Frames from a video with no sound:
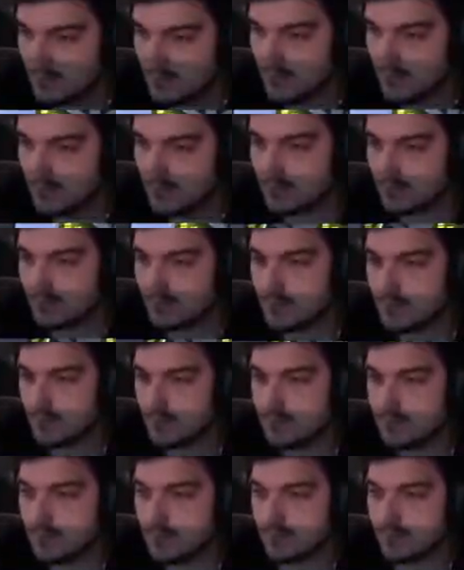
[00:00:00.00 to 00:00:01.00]

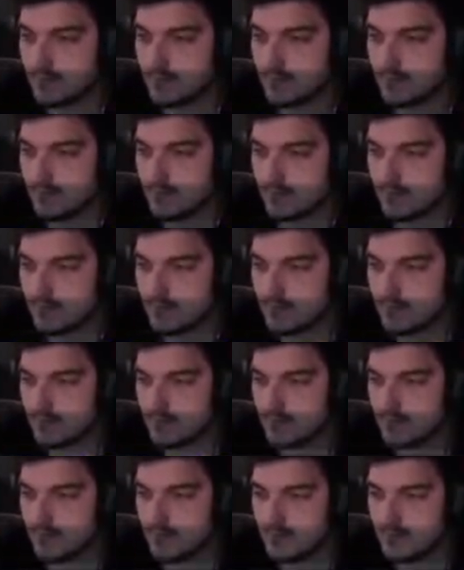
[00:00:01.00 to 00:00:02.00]

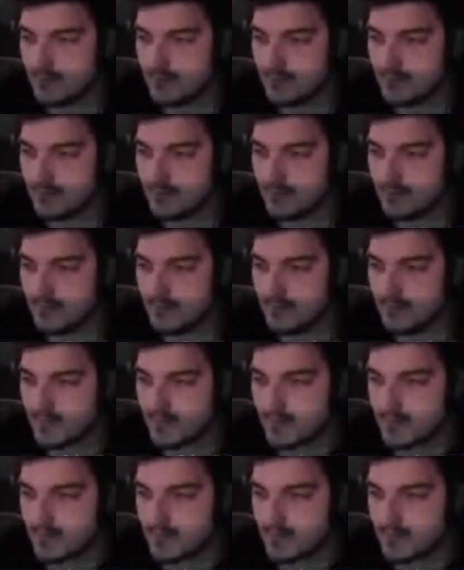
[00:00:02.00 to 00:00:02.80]
(no one is talking)